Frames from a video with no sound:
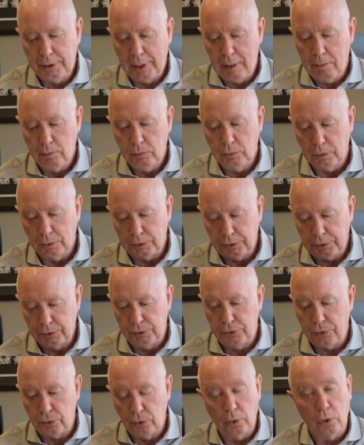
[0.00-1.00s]
teams, which
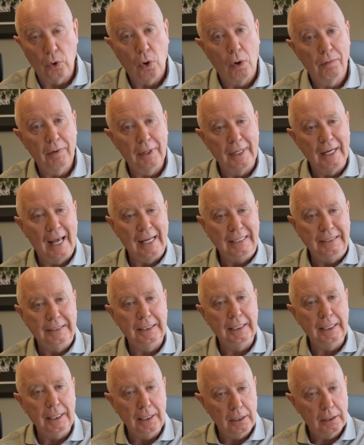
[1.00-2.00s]
is through
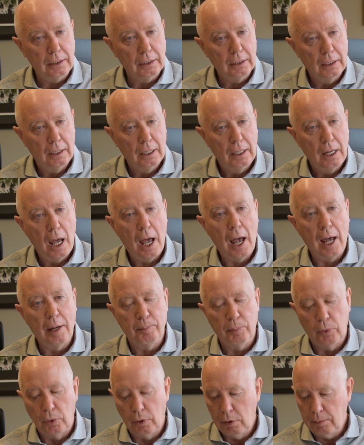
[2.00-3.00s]

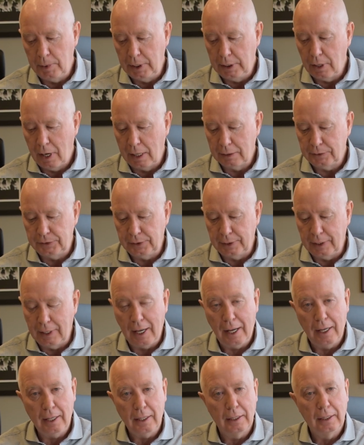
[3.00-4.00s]

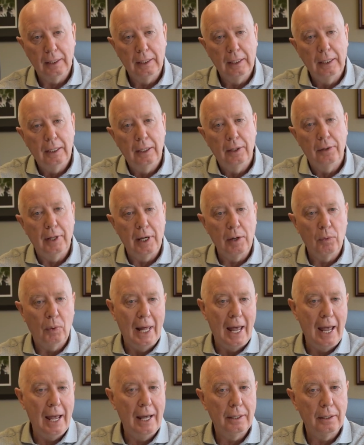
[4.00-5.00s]
COVID19@burnaby.ca. They
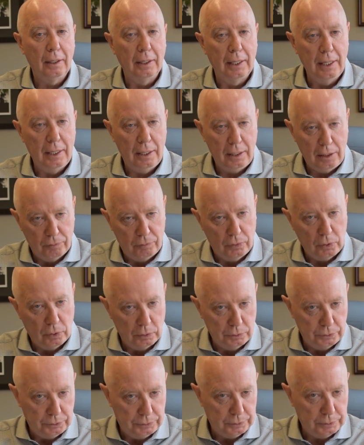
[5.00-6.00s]
will handle any of
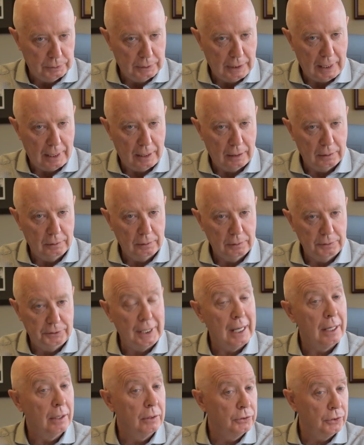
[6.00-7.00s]
those
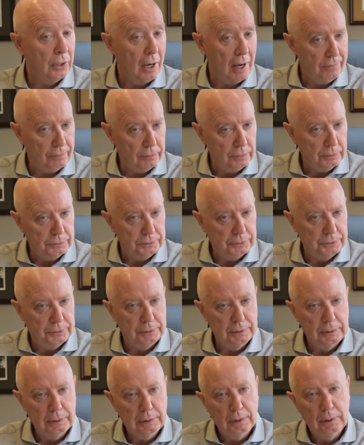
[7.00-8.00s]
generous offers
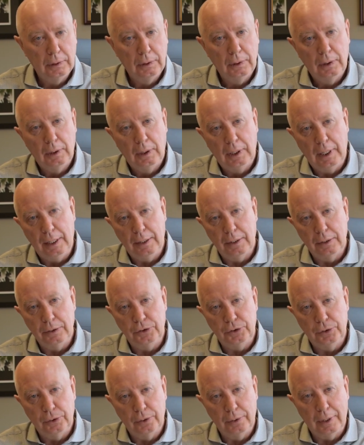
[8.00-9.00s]
and
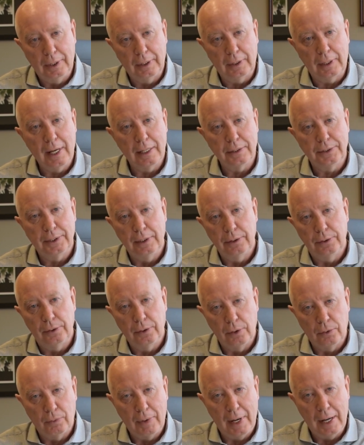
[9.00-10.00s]
ensure that it gets
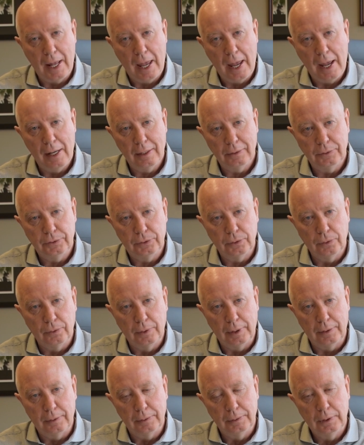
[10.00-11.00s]
into the right hands so
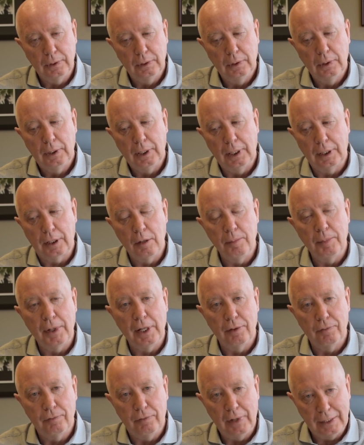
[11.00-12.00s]
that it can be
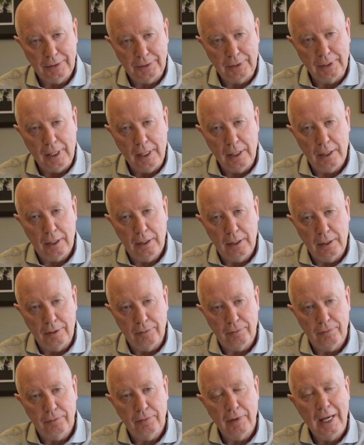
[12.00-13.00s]

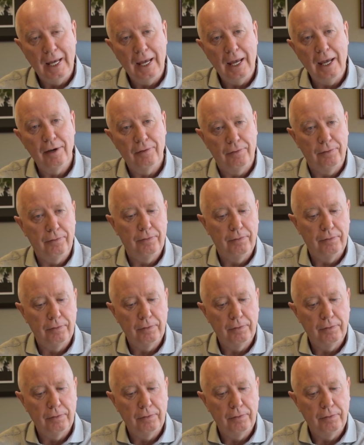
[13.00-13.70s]
investigated if